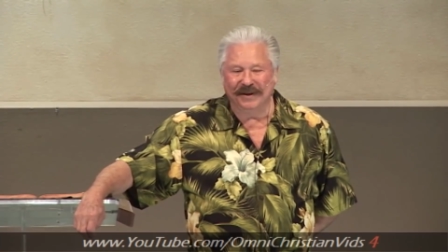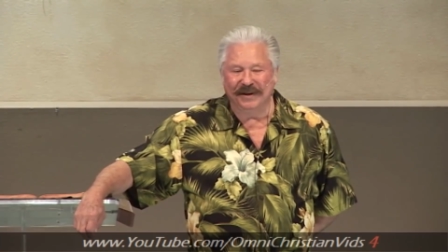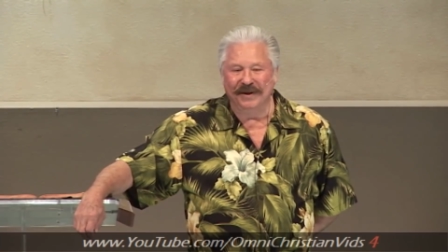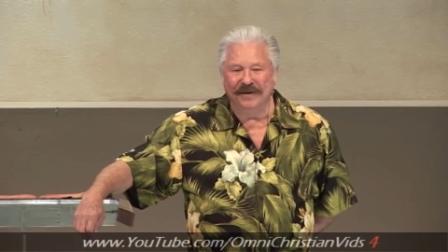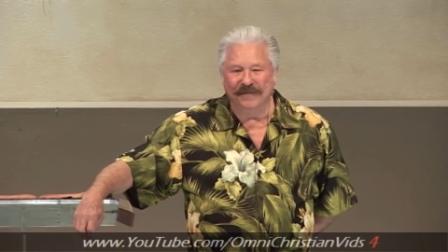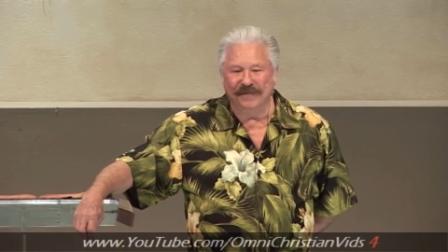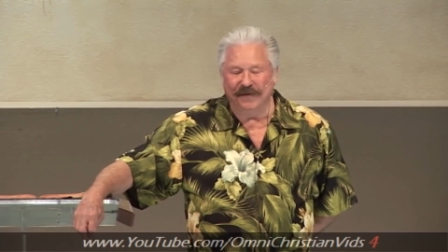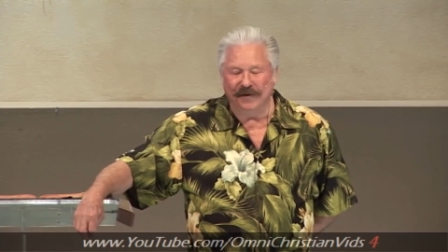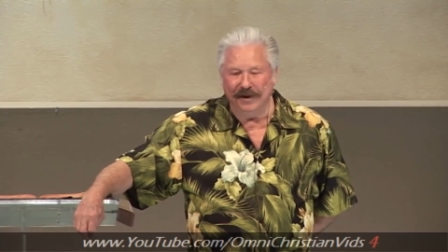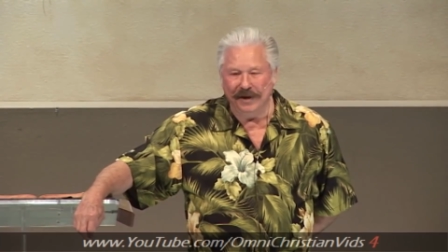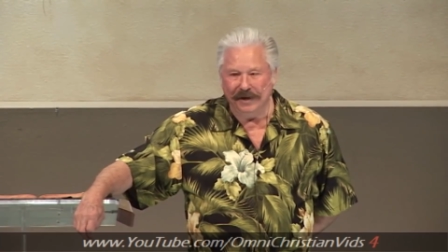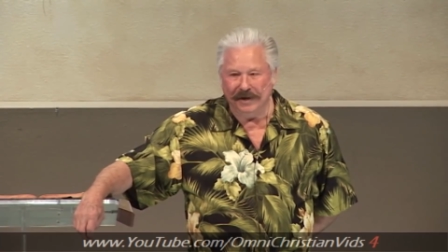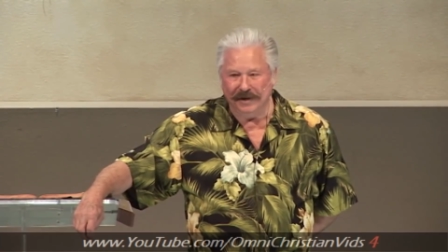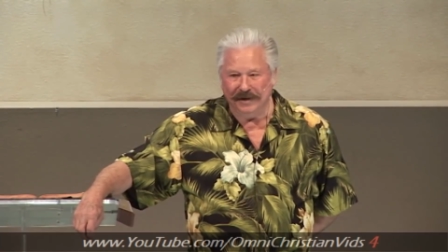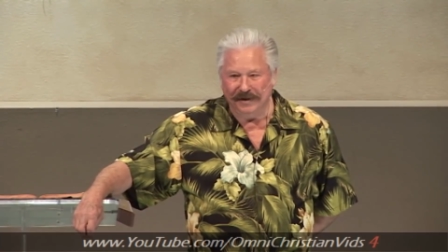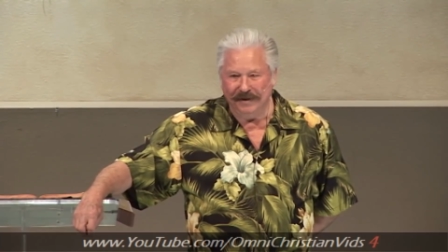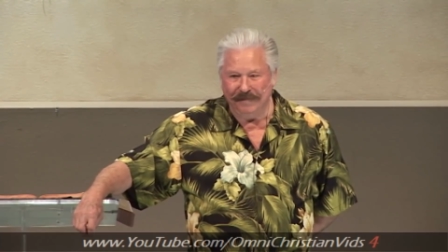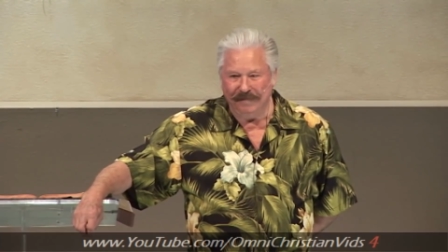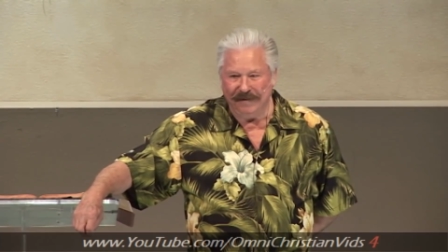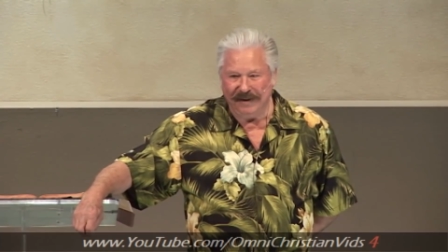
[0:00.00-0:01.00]

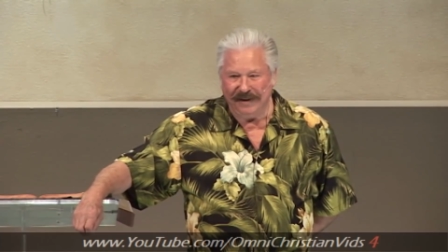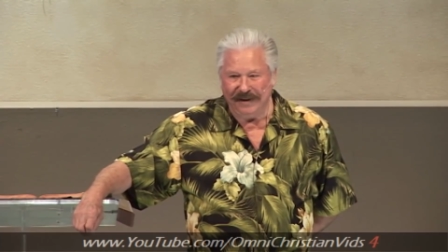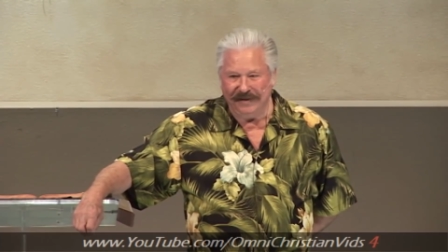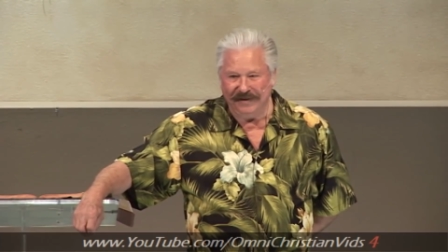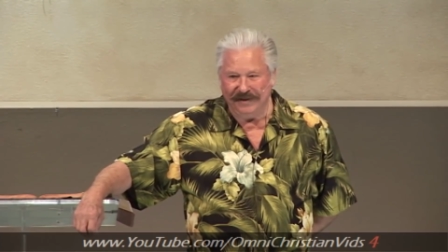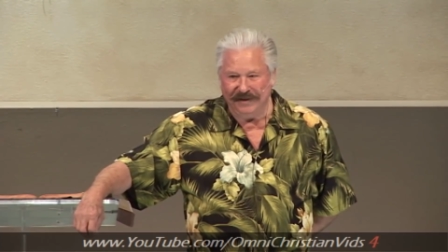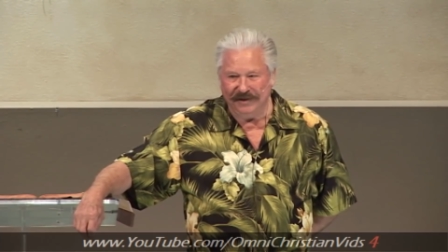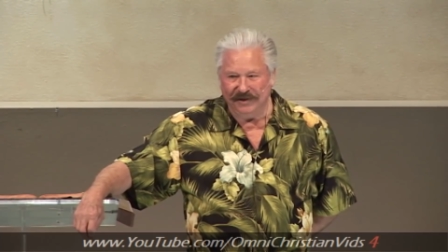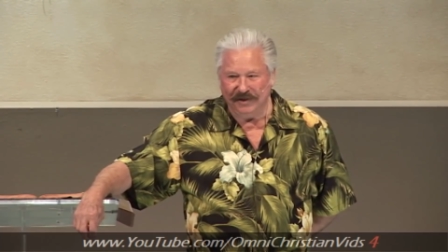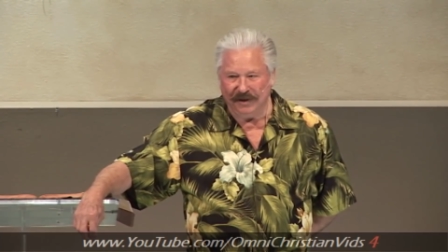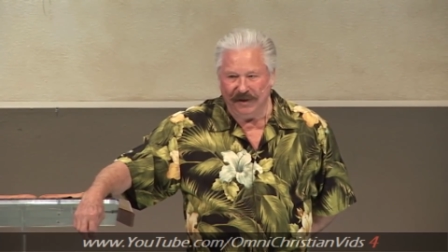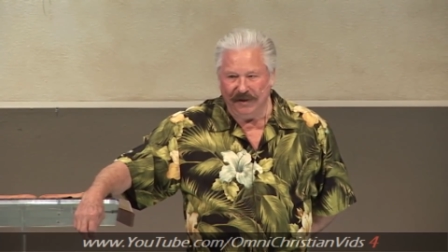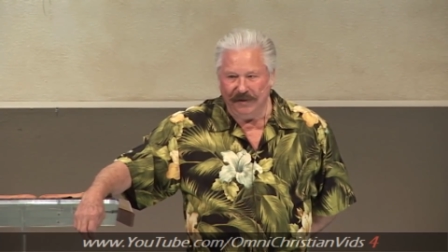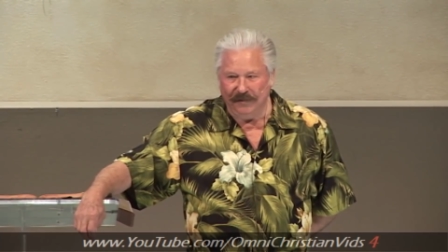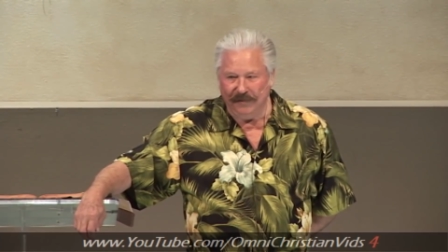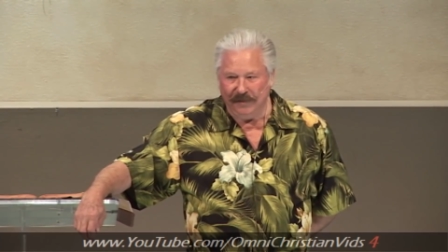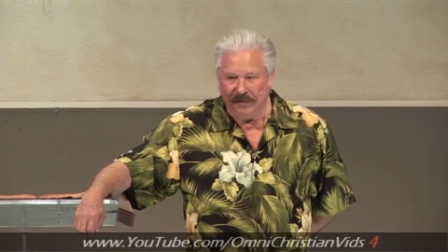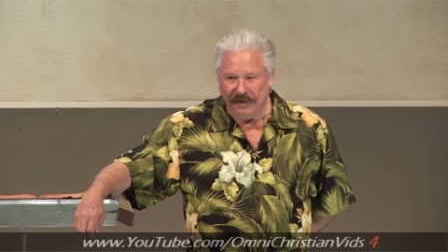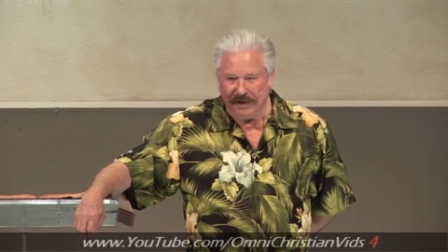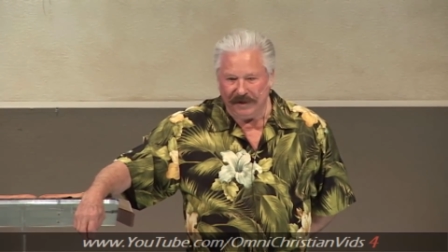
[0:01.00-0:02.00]
confronted by the
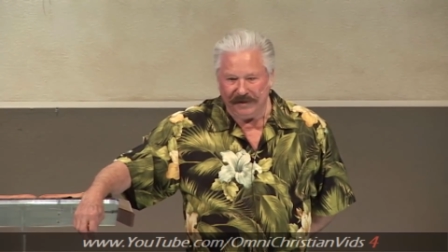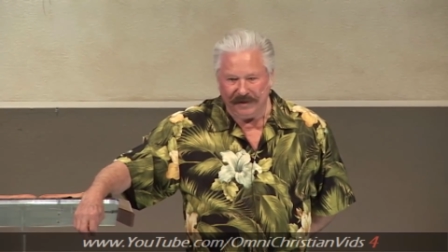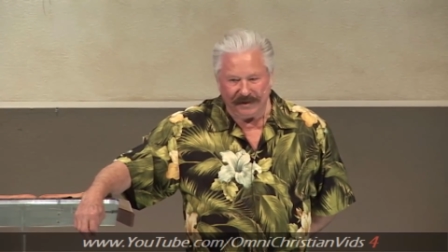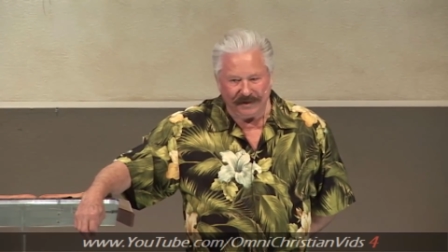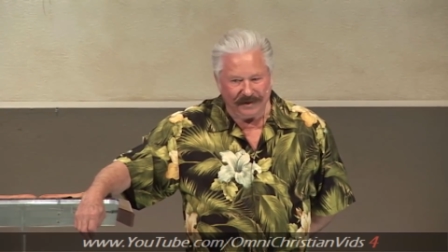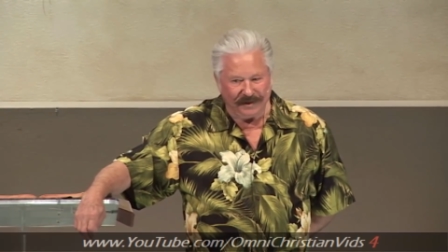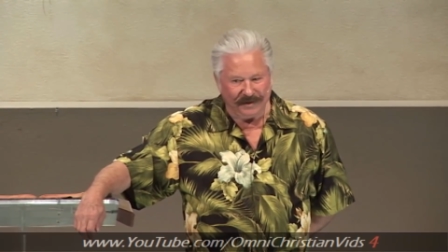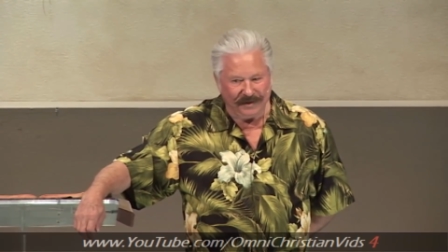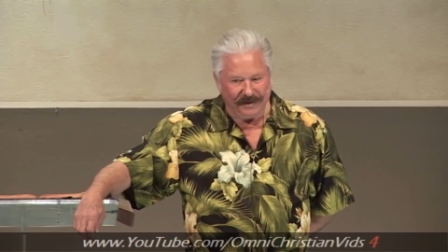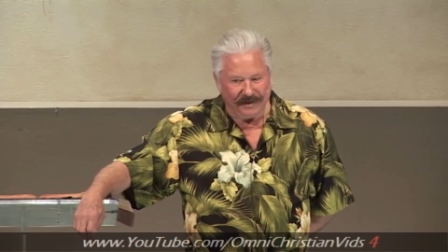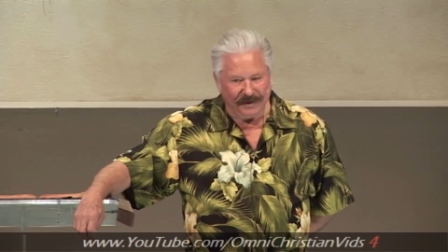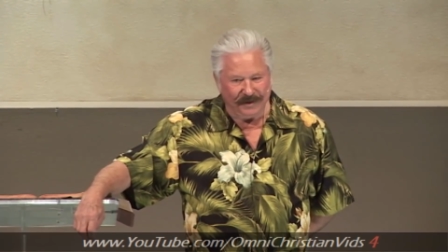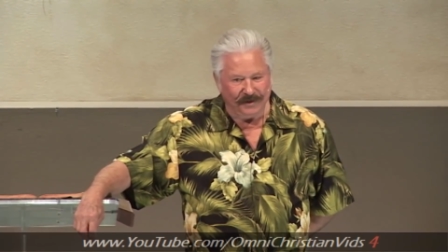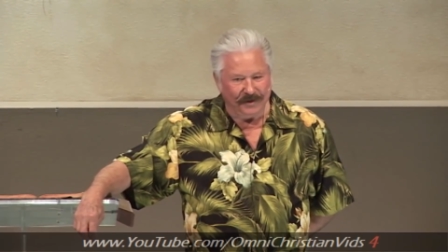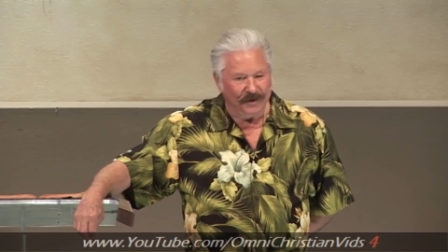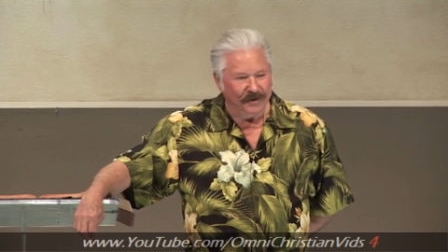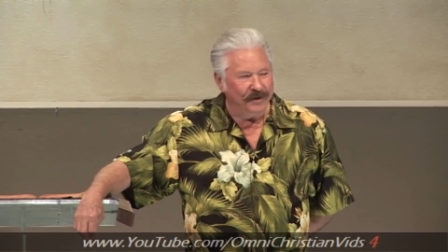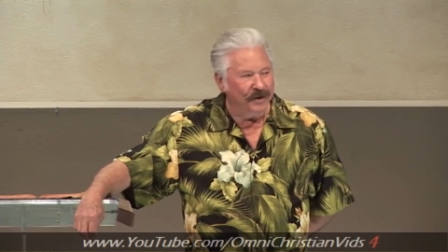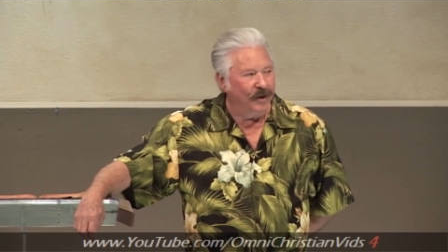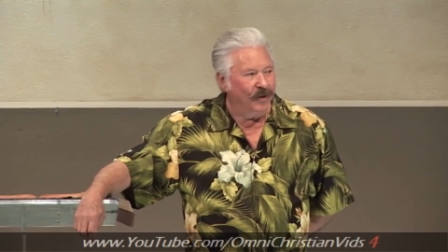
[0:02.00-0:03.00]
Jehovah Witnesses
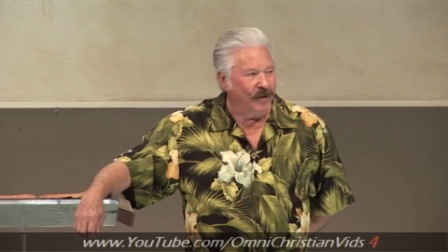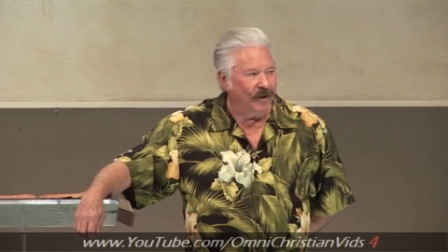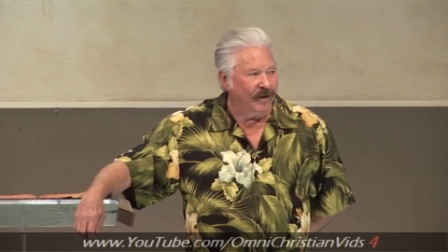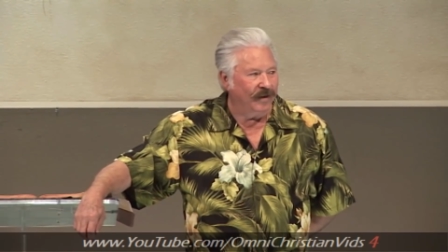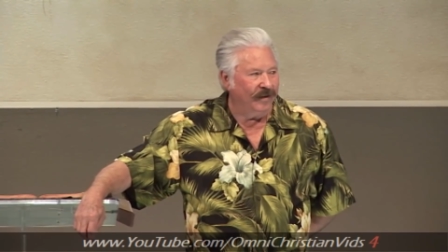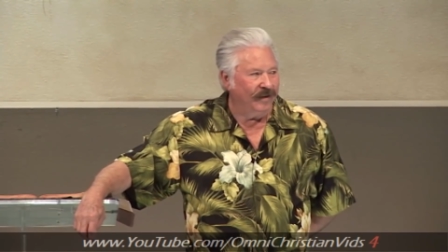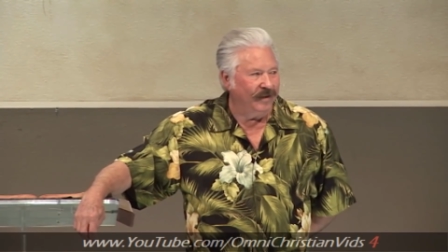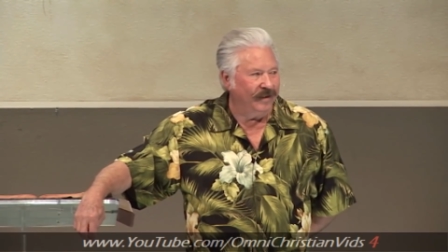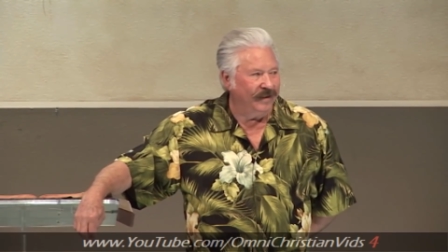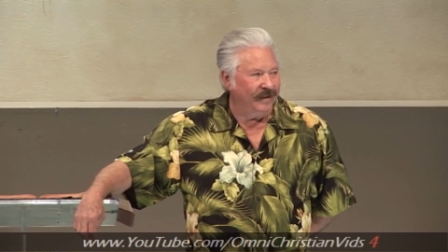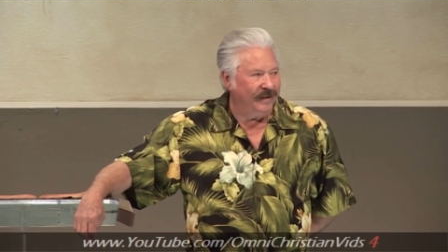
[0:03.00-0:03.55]
at your door,